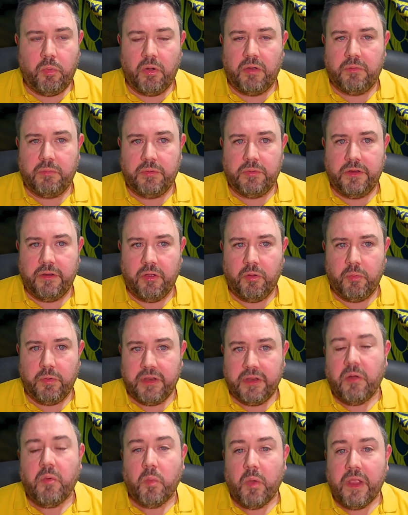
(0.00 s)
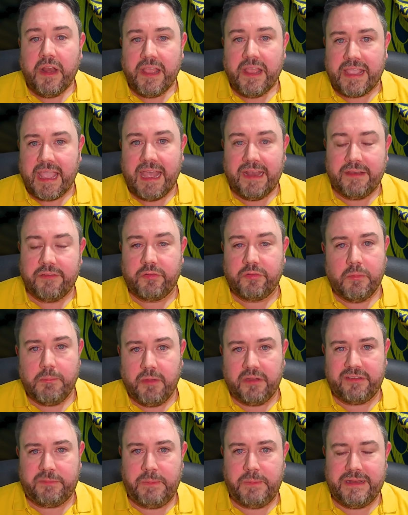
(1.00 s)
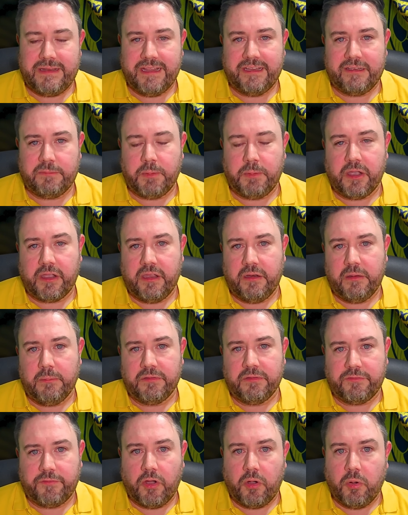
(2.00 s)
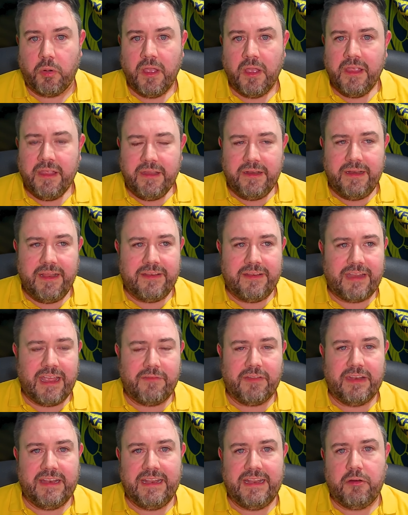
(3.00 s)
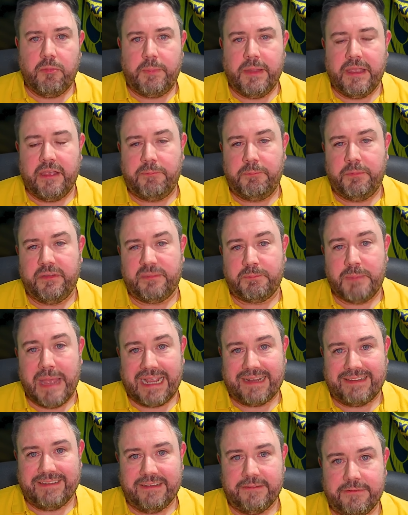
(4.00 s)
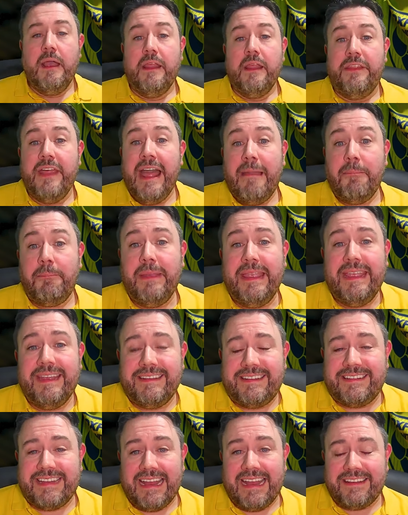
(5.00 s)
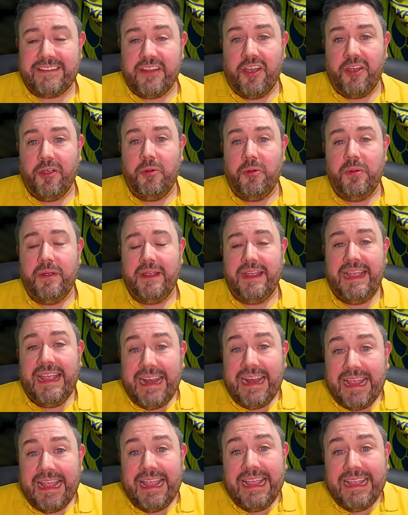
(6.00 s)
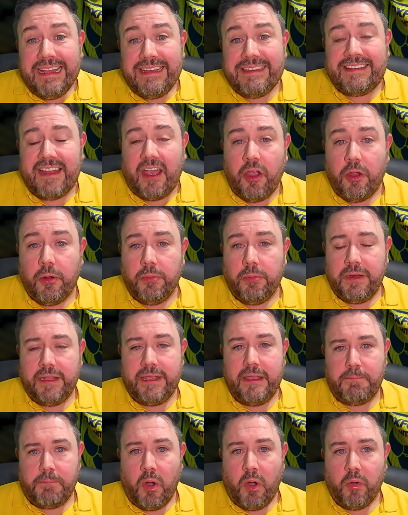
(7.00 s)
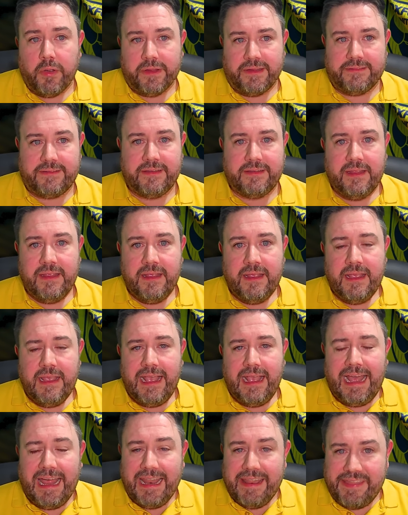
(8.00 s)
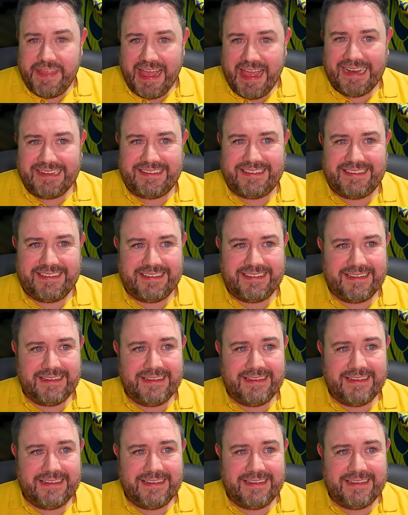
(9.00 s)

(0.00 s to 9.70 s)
we didn't win again, so it must be Des Buckingham's fault. You need to have a little bit of perspective. That being said, though, it is only a point. And that's